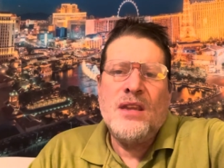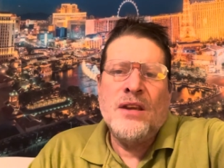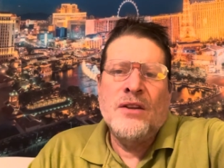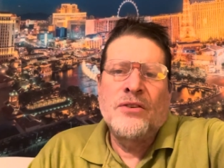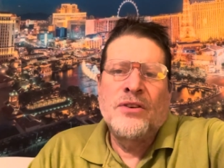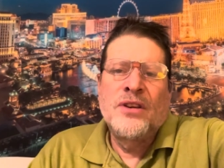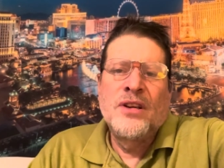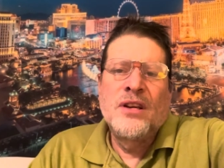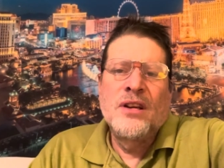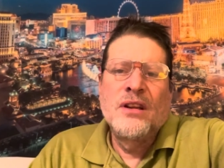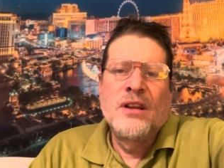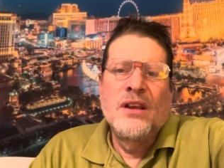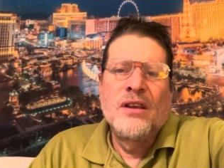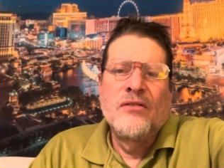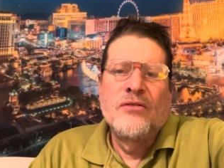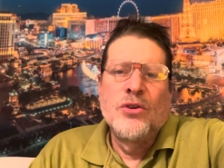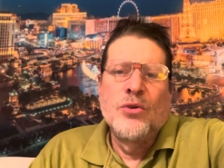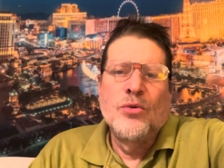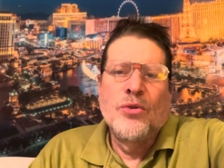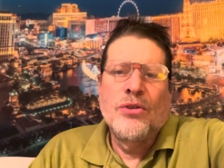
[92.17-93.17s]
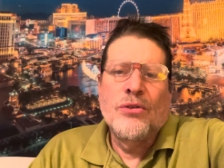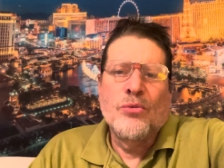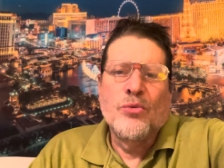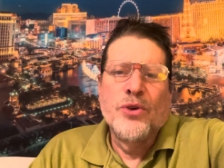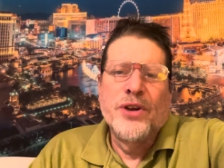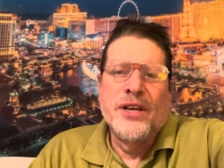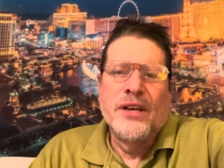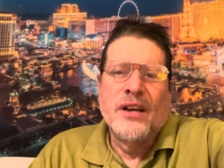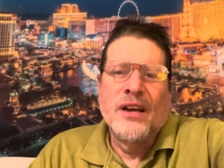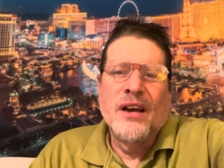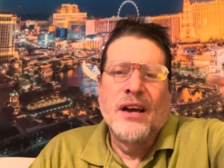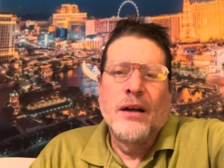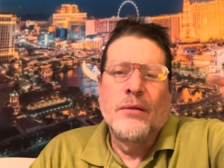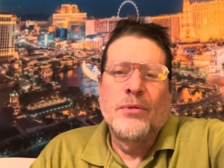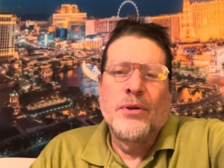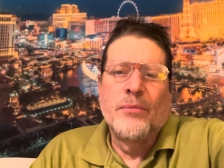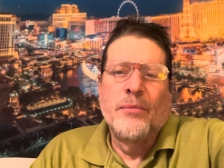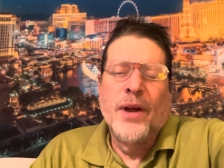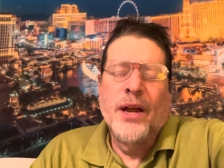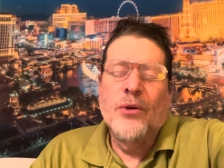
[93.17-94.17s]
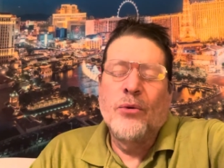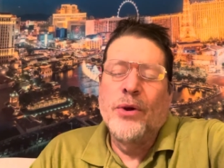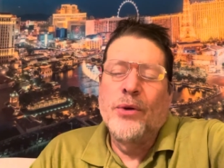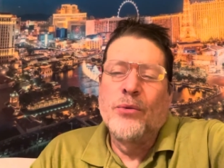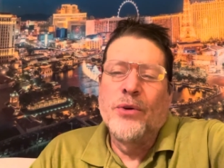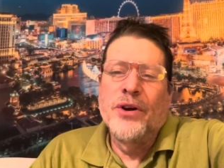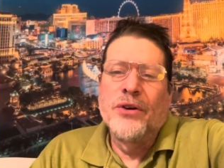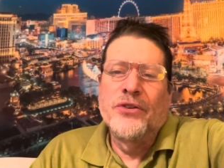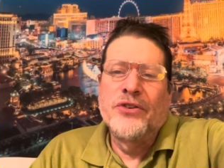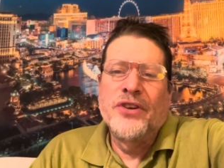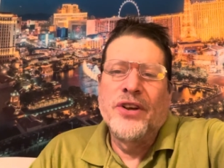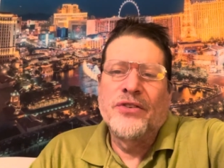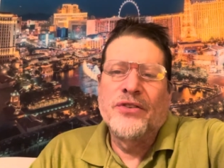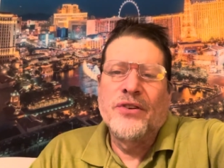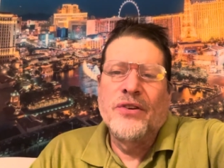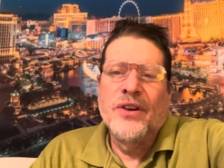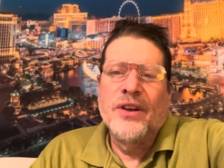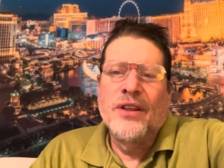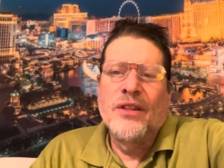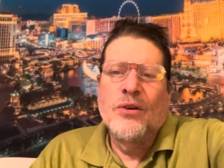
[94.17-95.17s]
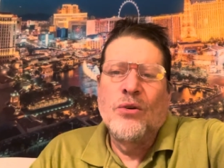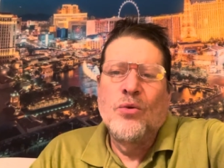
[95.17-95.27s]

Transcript: did give you three complimentary winners yesterday, though.